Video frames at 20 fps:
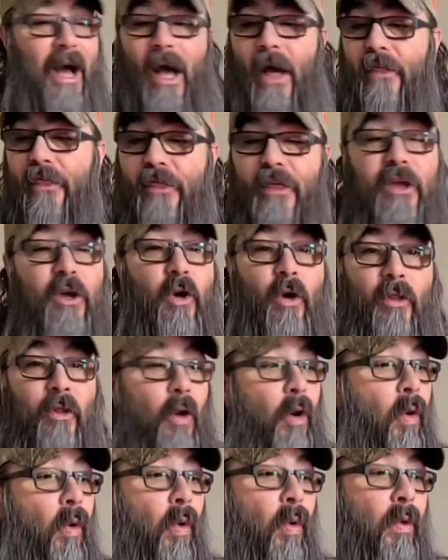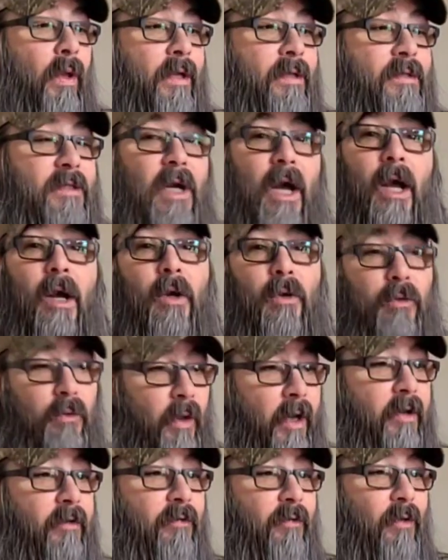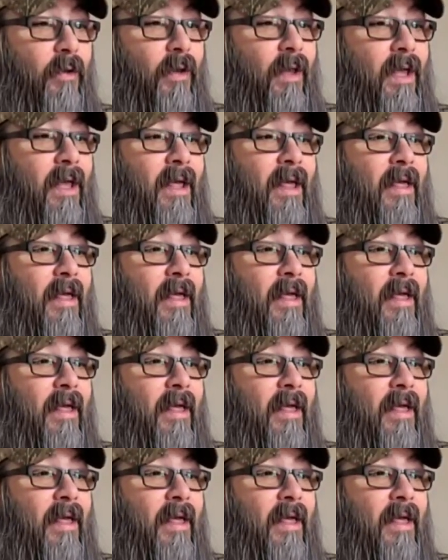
I think, on the whole entire rifle.